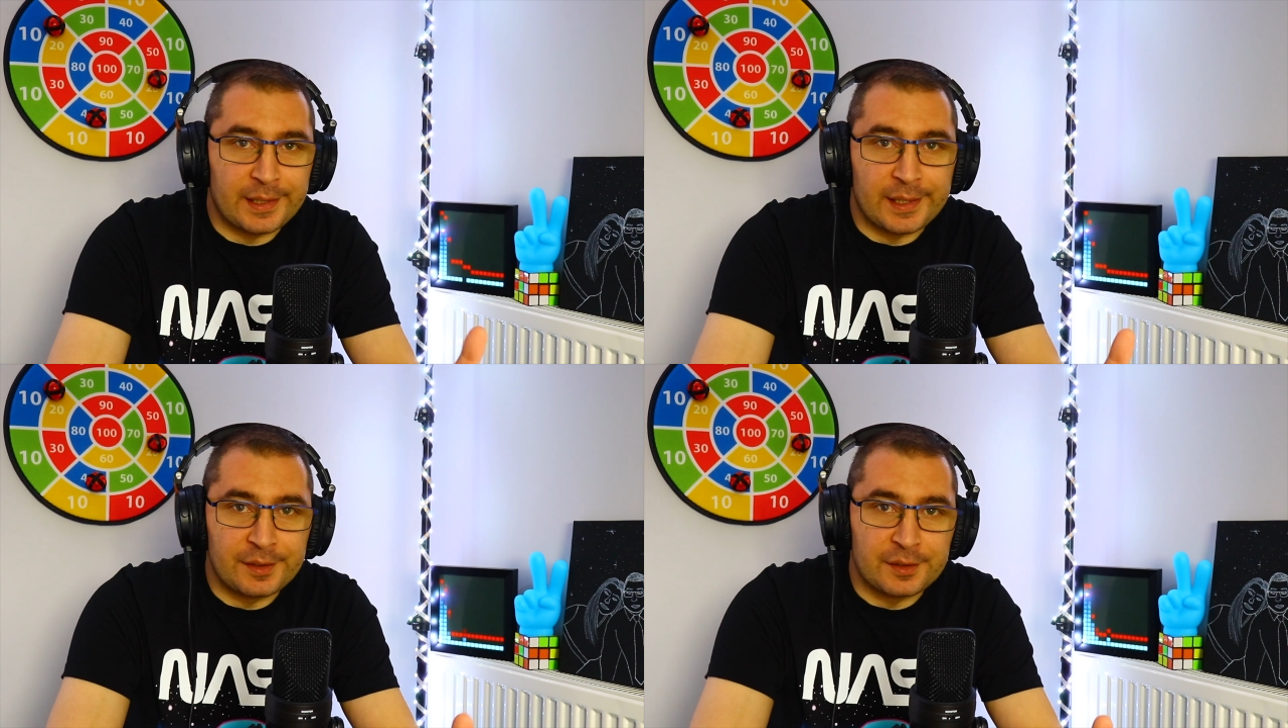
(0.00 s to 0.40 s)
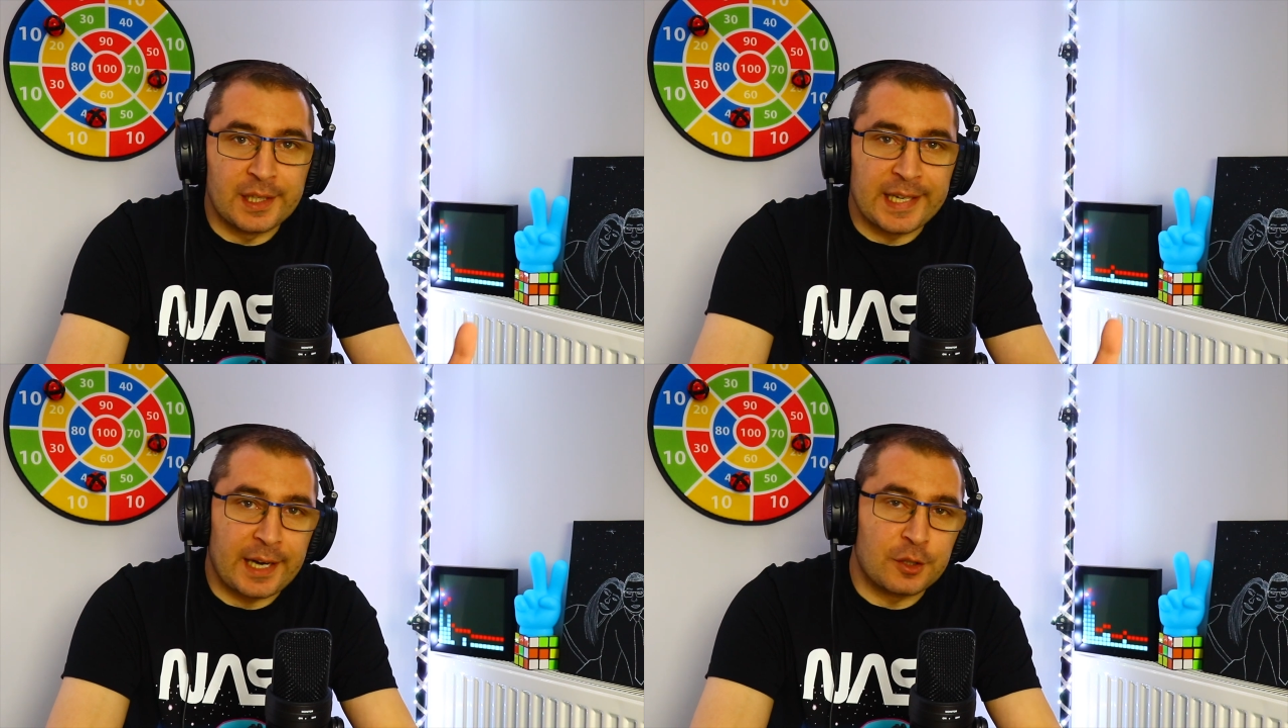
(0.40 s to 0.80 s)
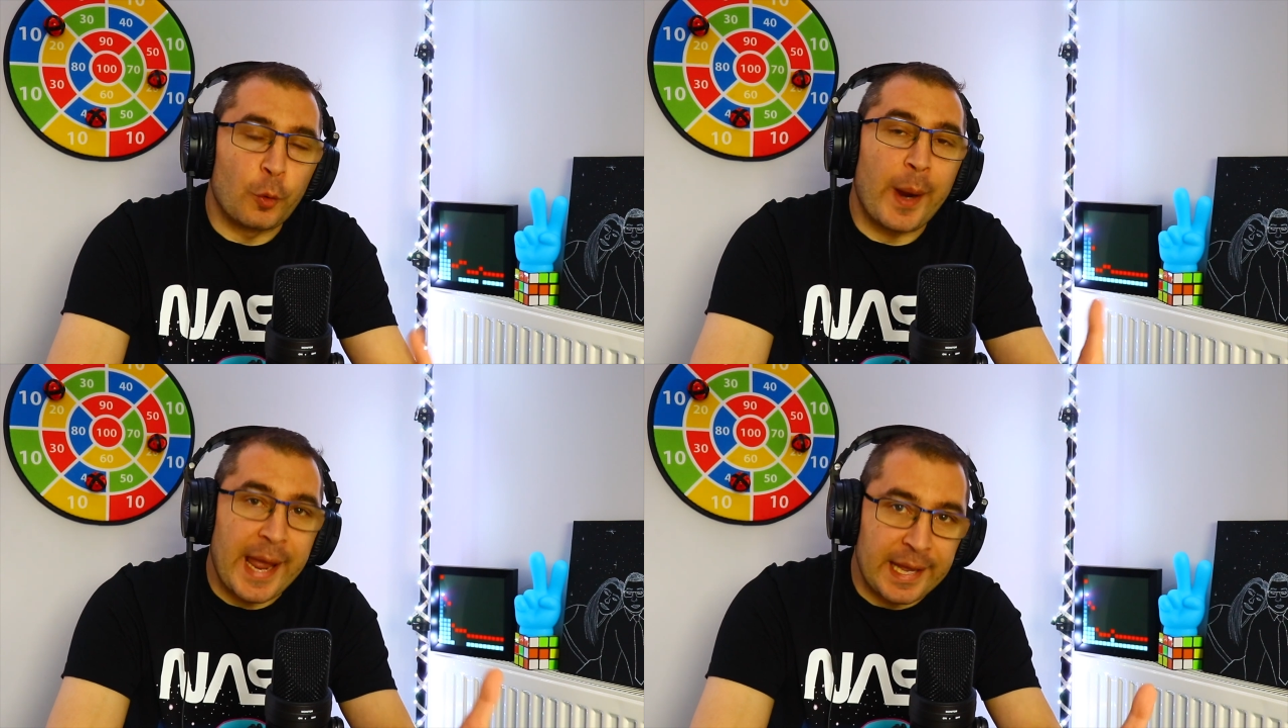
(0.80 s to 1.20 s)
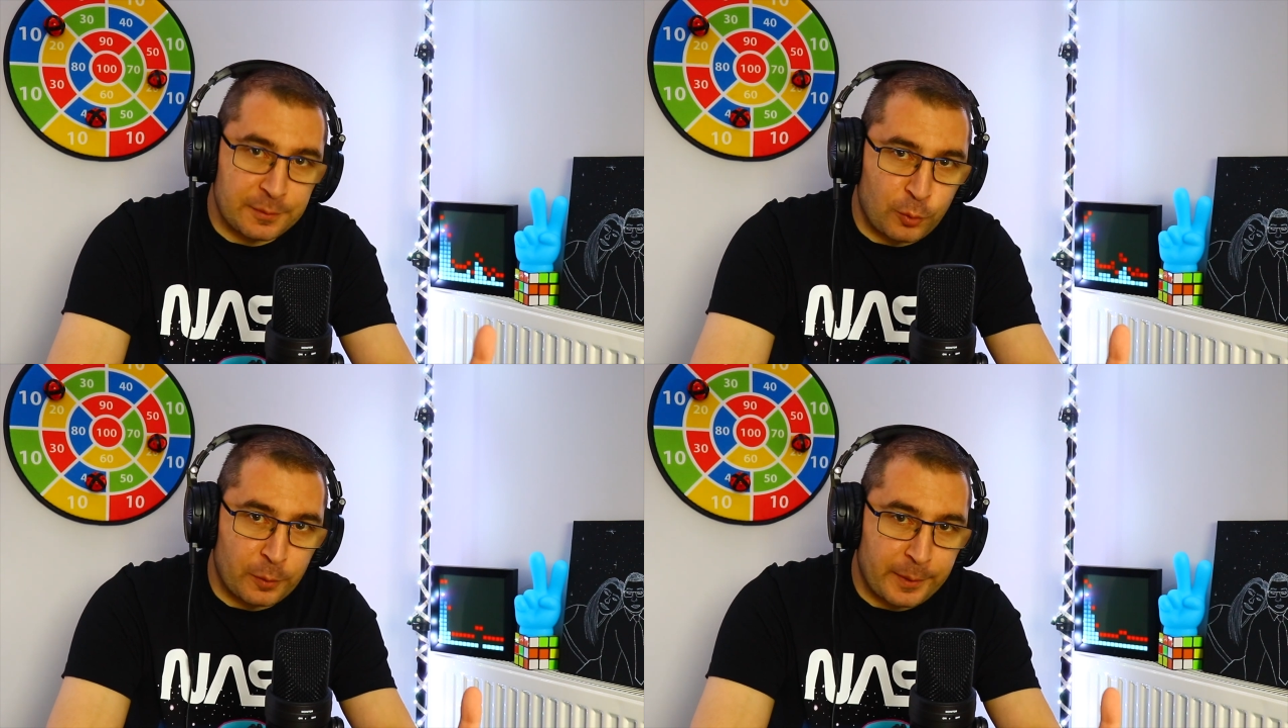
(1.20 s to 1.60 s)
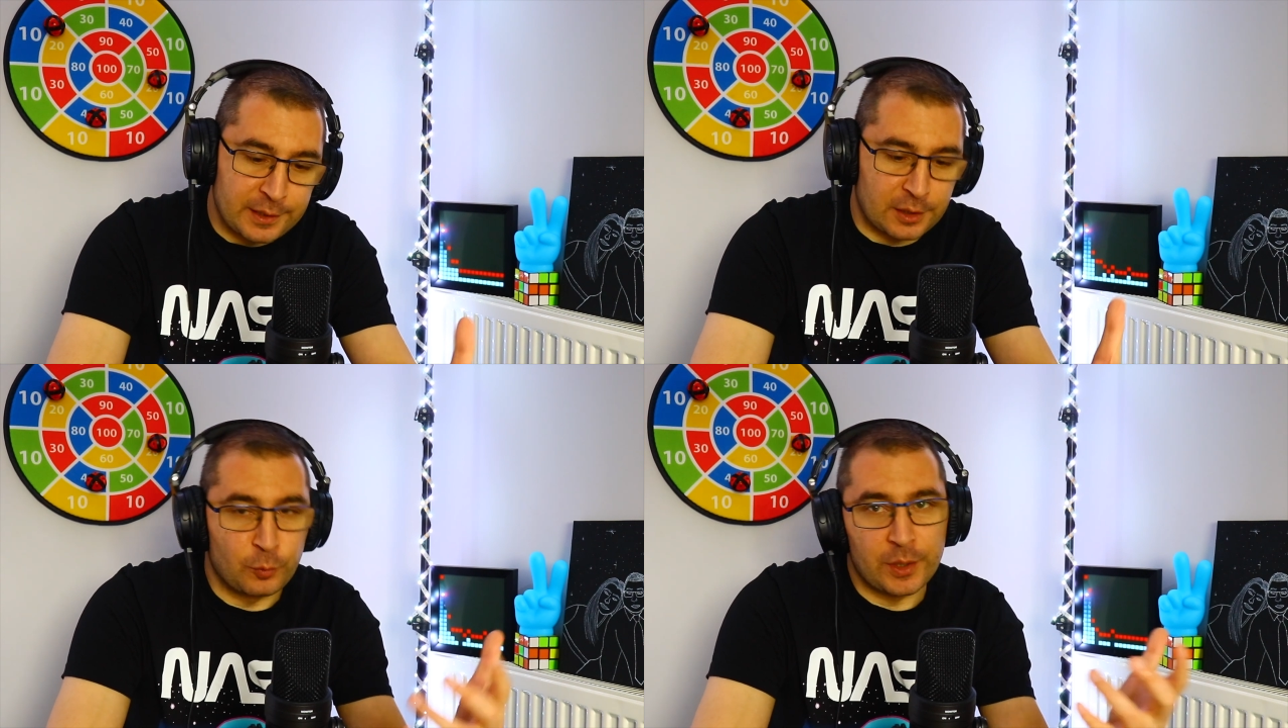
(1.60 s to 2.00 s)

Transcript: is the Cardio 8 poly pattern,